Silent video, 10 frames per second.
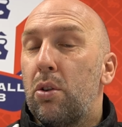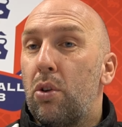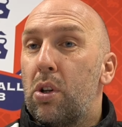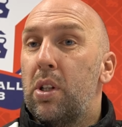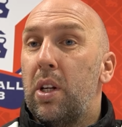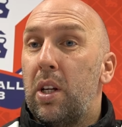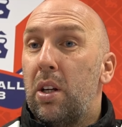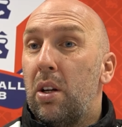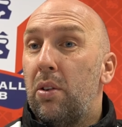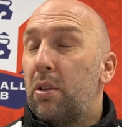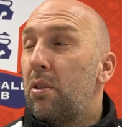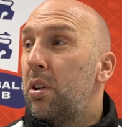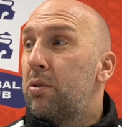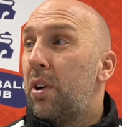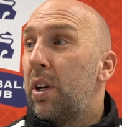Crooksy on the
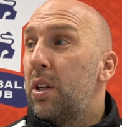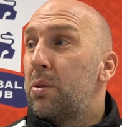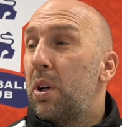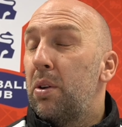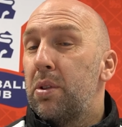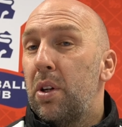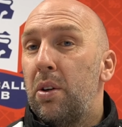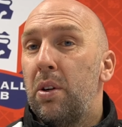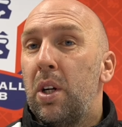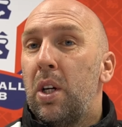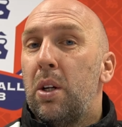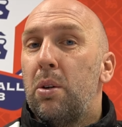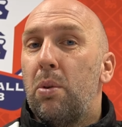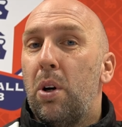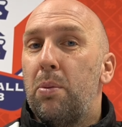grass running as well. So
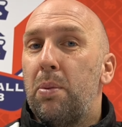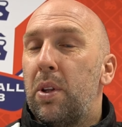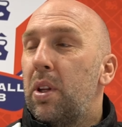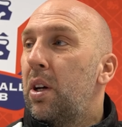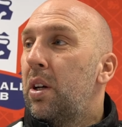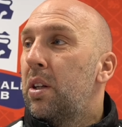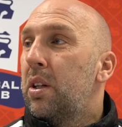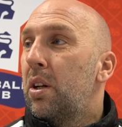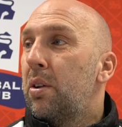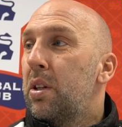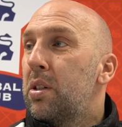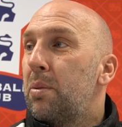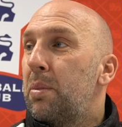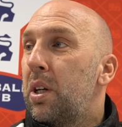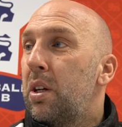we're hoping that, you know, there's
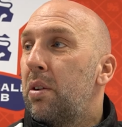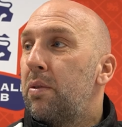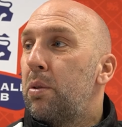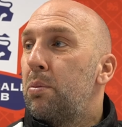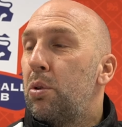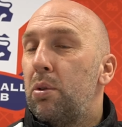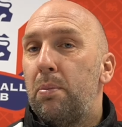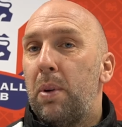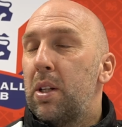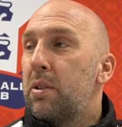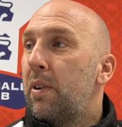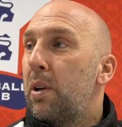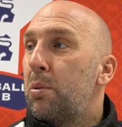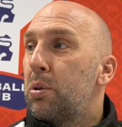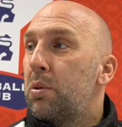going to be a few more players
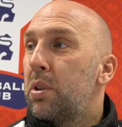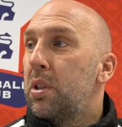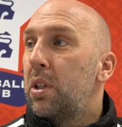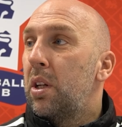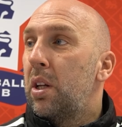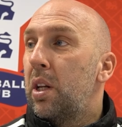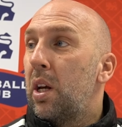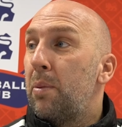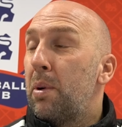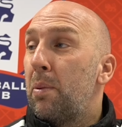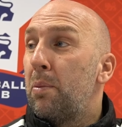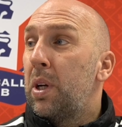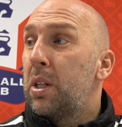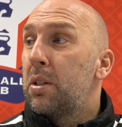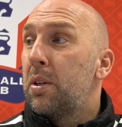available to us in the upcoming
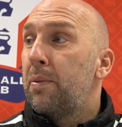weeks.